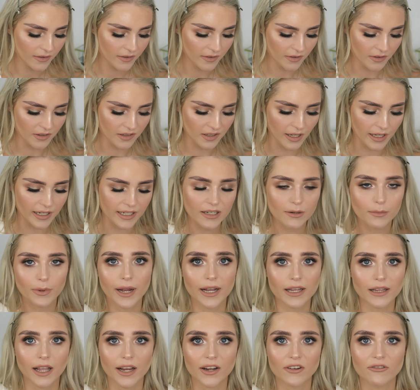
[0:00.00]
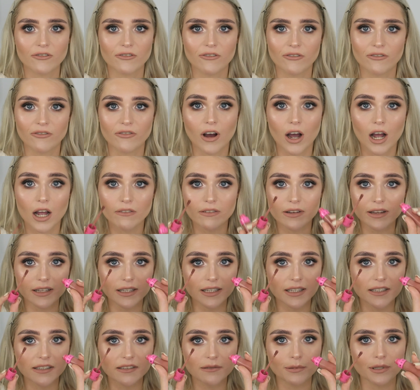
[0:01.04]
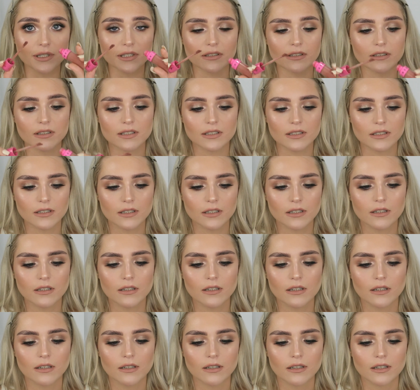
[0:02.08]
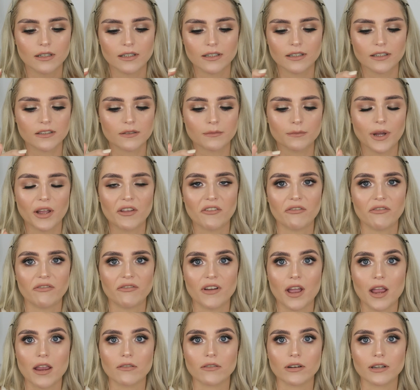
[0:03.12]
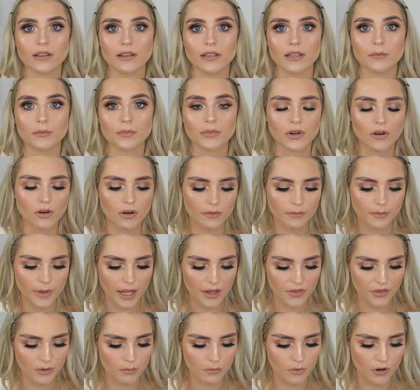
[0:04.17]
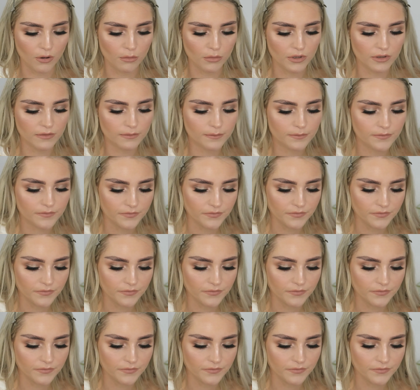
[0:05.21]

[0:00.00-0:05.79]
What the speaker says: Seriously, I need to buy like 5 of these because it's my favorite lip at the moment.